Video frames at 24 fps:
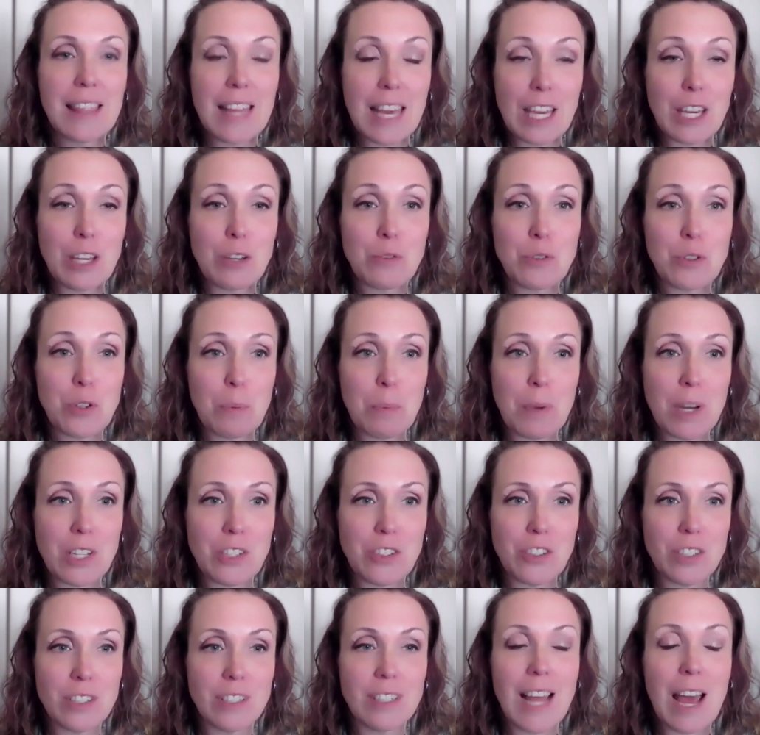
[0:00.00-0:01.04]
Thank you so
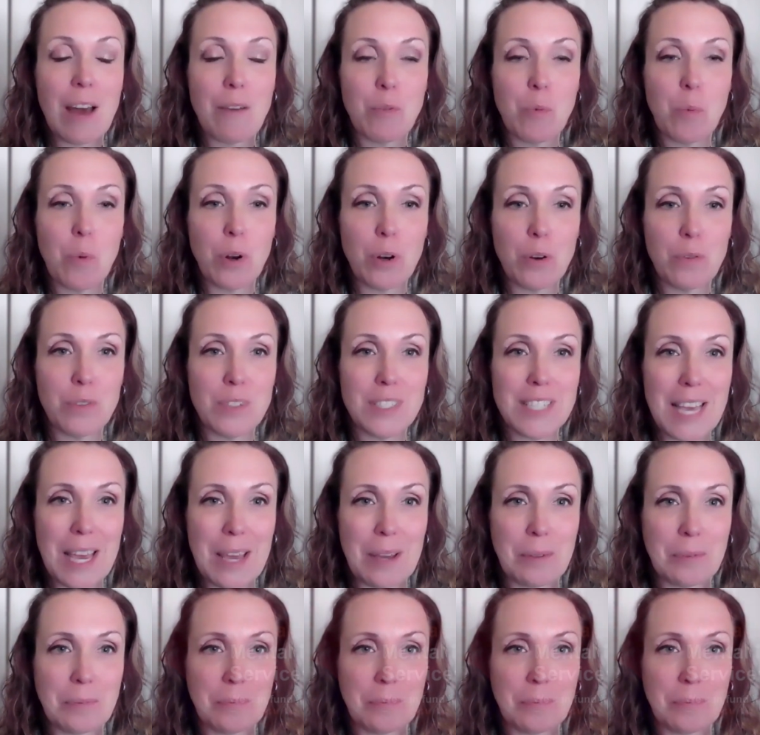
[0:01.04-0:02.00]
much and have a wonderful day.